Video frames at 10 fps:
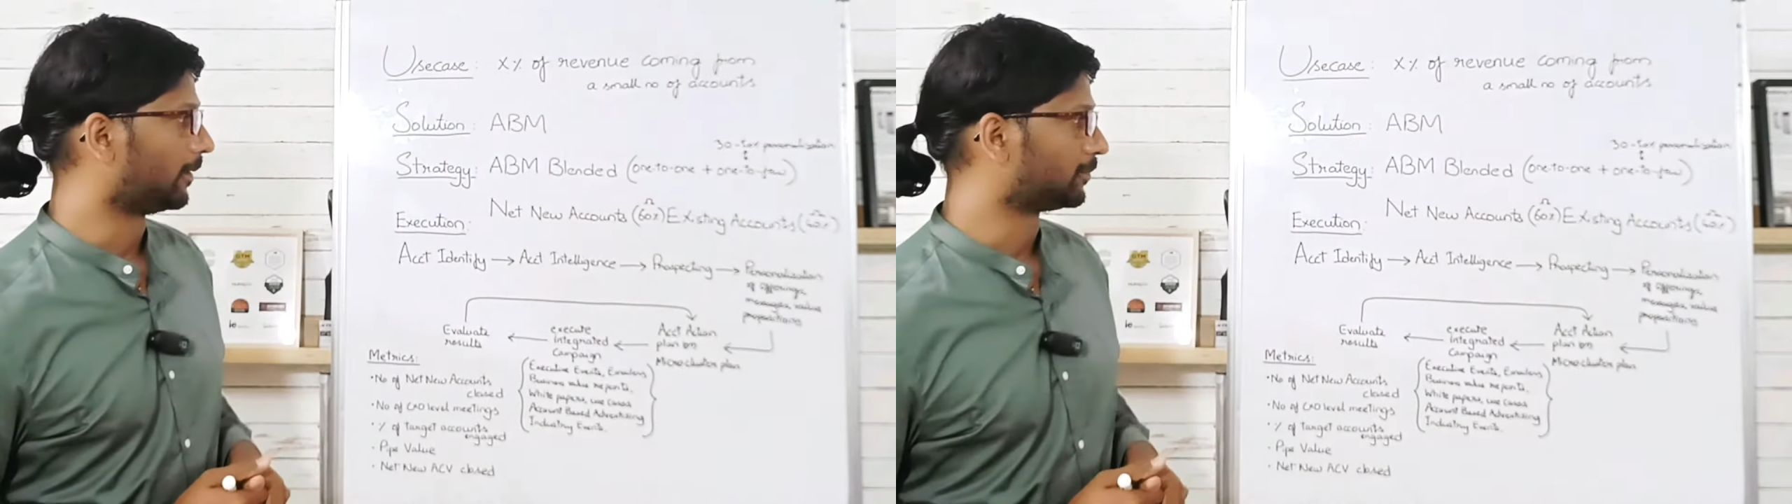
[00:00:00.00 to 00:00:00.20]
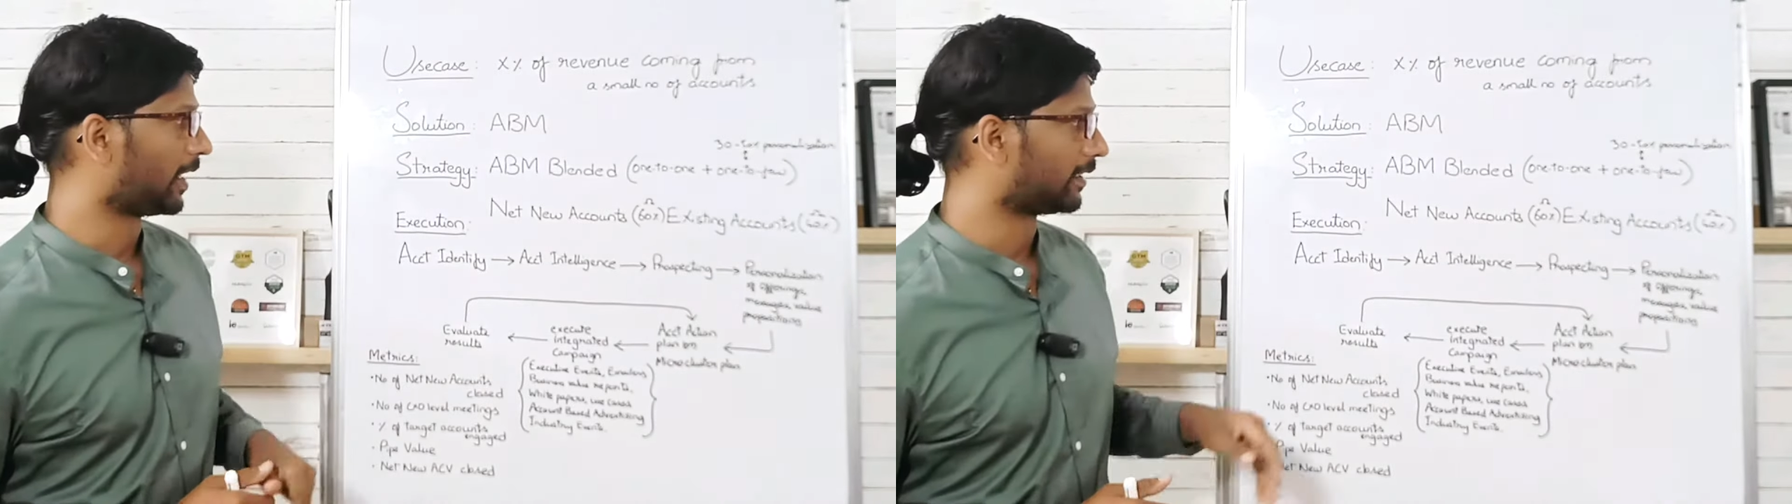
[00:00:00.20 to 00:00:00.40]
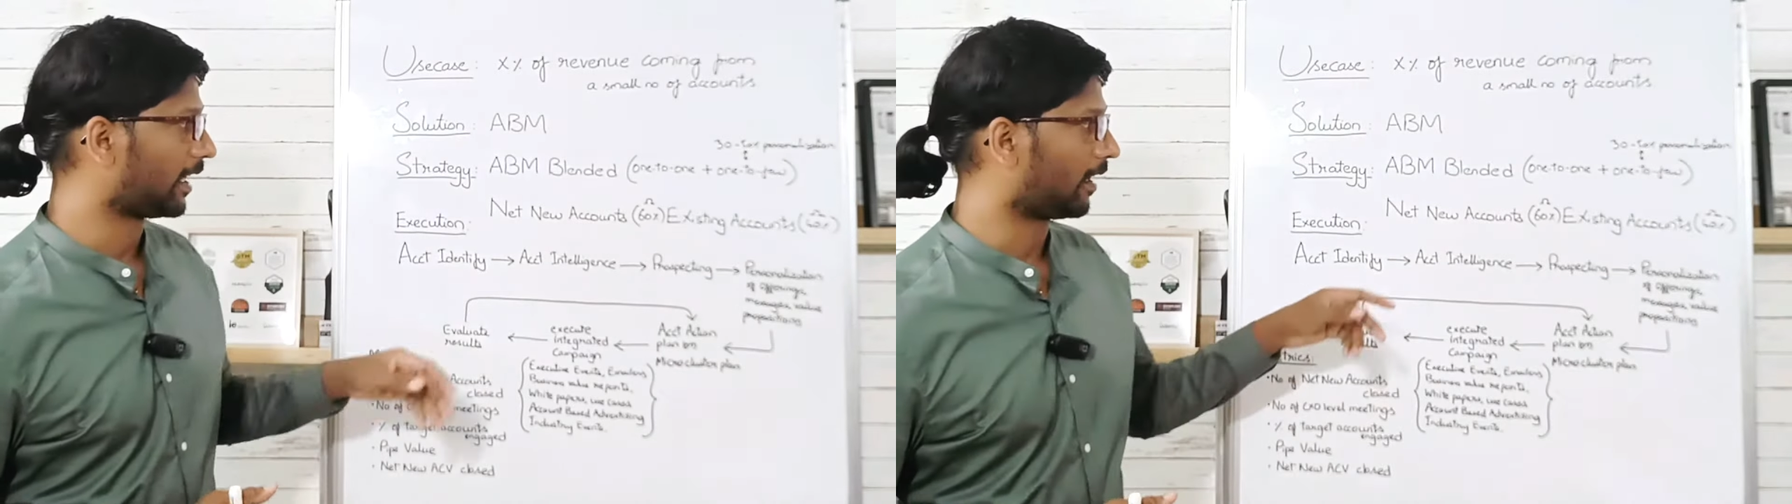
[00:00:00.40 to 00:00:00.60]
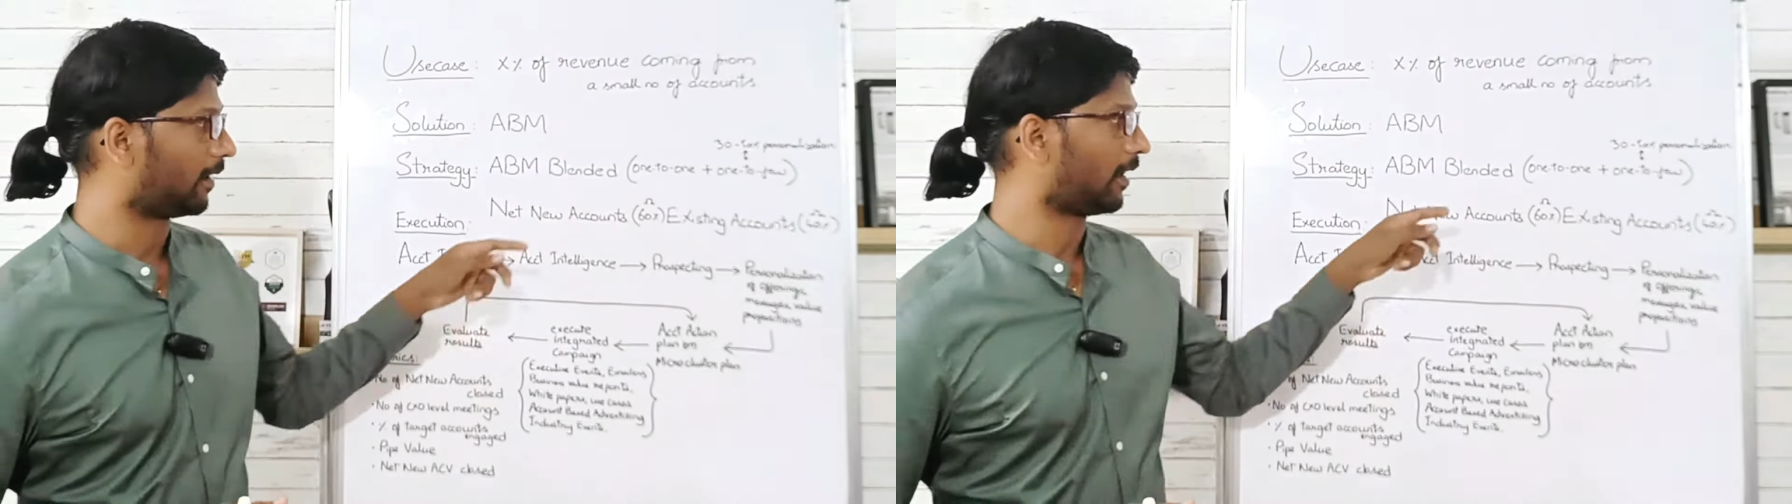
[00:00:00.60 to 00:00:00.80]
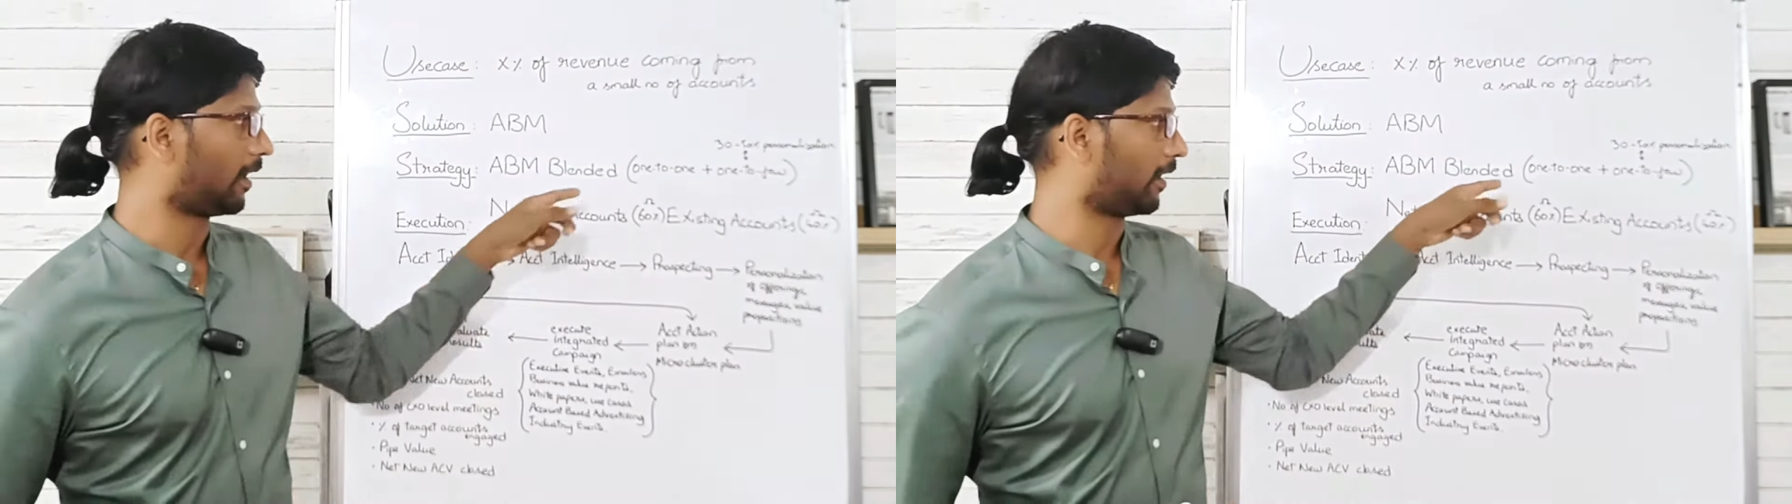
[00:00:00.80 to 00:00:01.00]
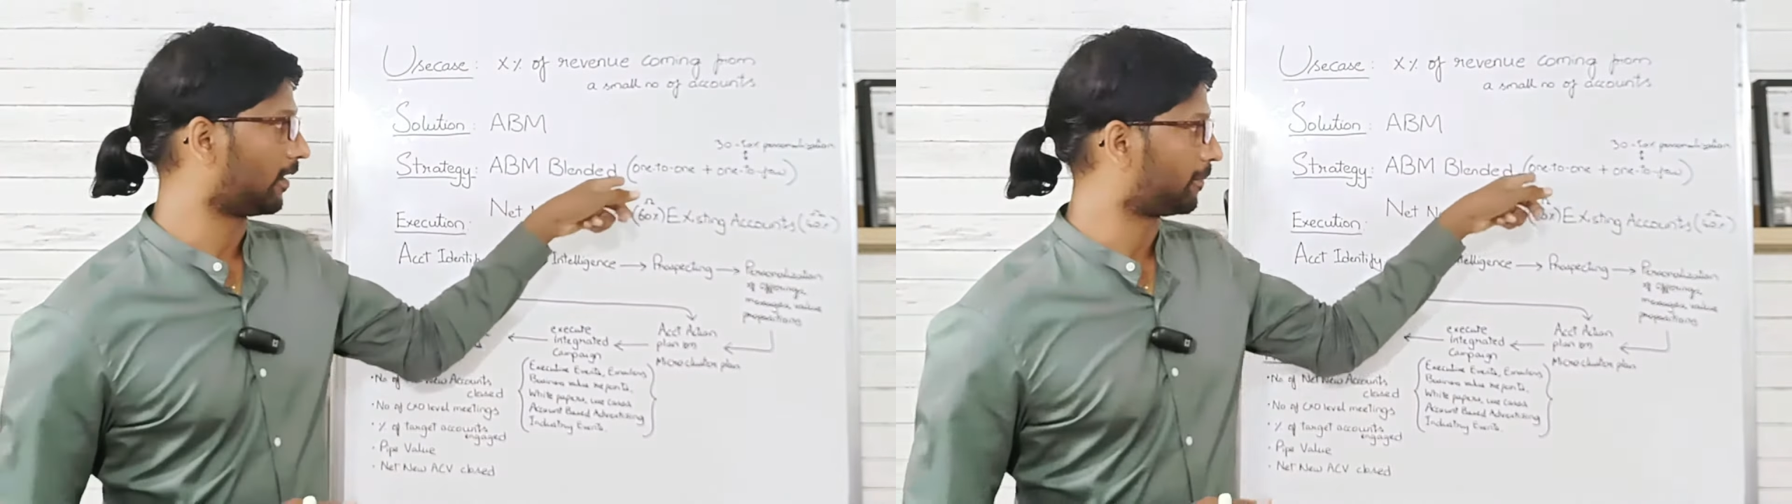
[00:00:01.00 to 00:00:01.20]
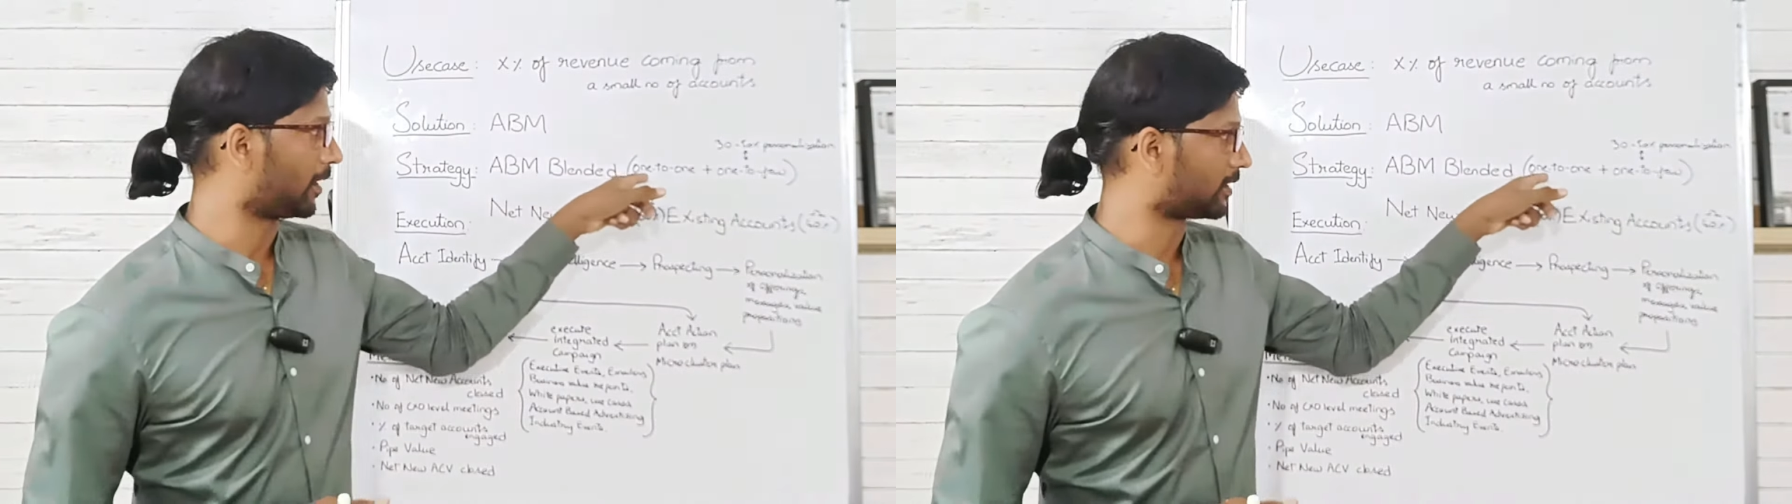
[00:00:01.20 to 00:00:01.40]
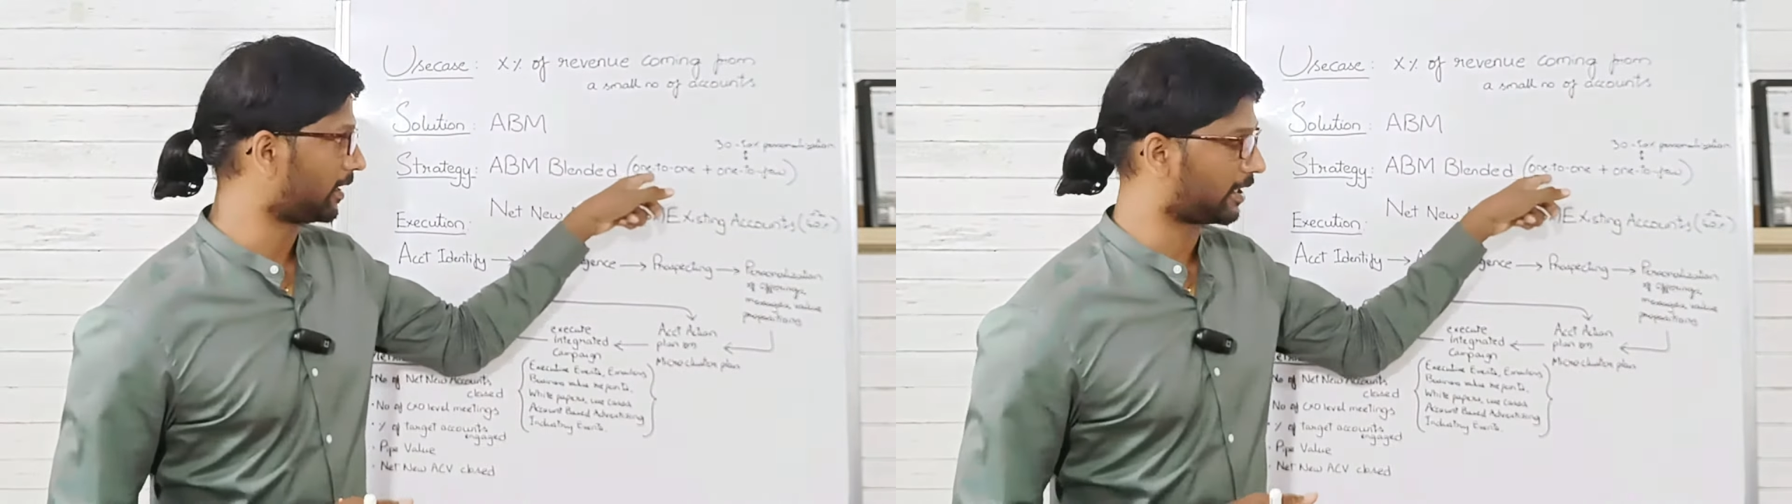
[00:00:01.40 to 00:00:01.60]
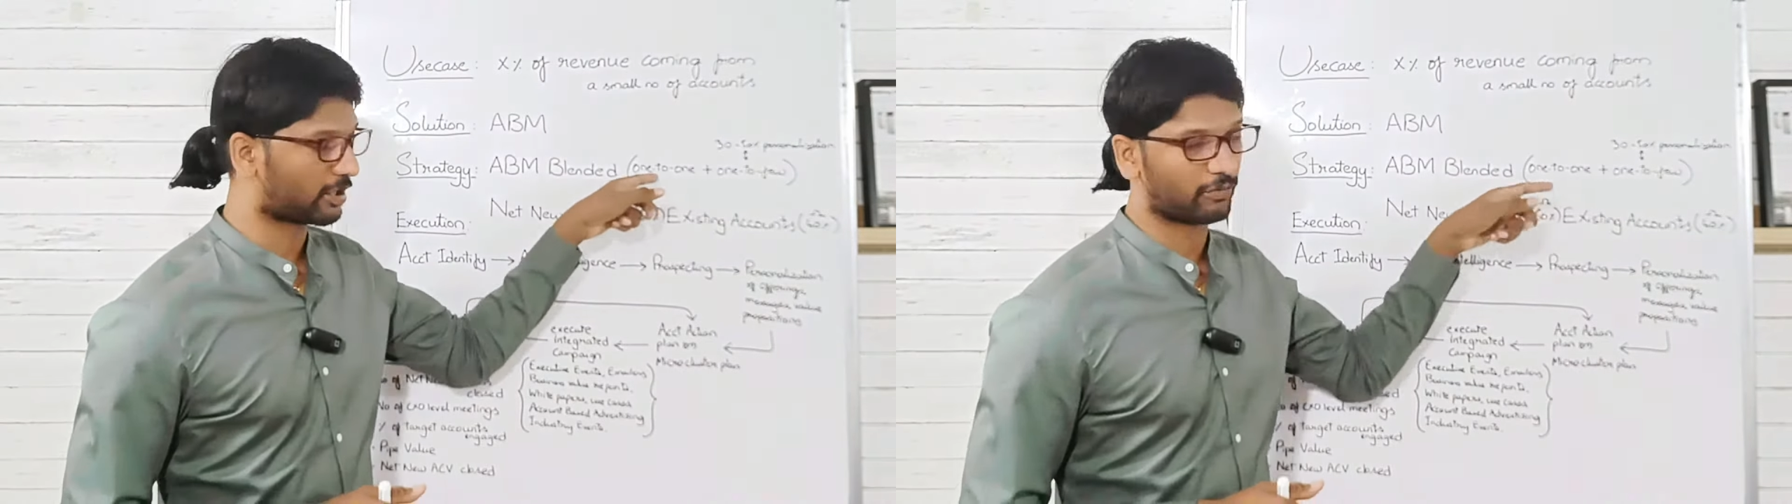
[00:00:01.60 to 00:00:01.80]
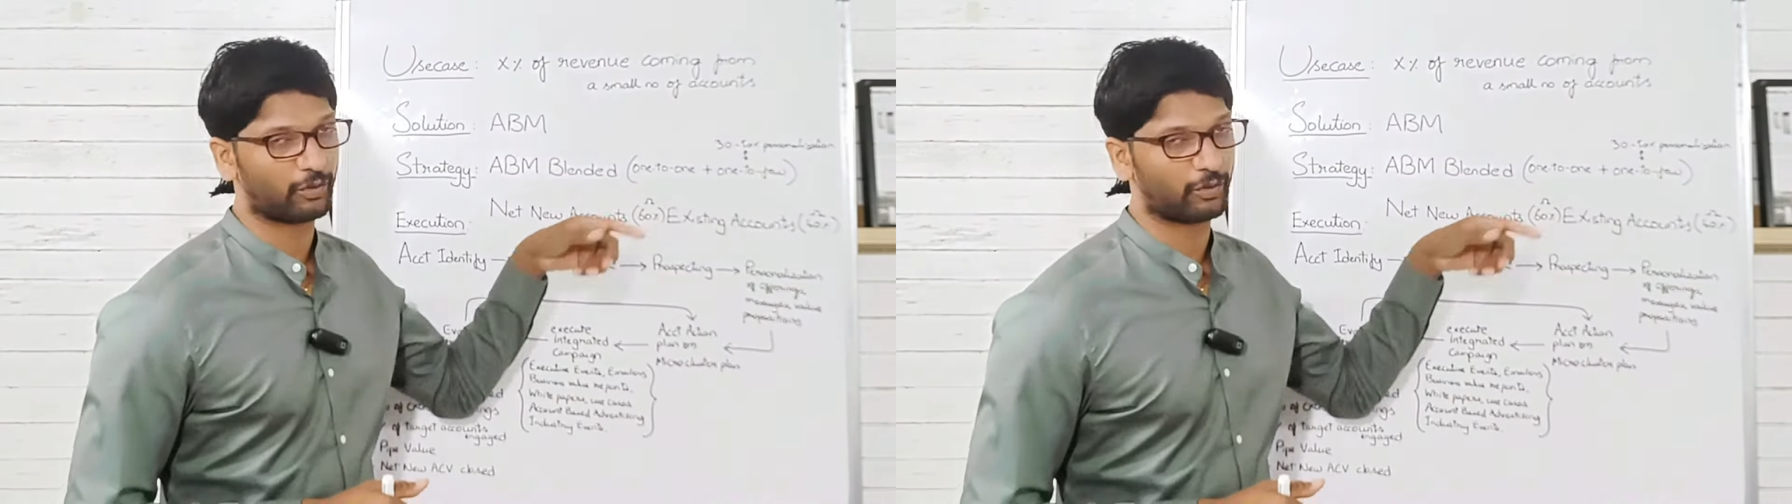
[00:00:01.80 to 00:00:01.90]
Here the personalization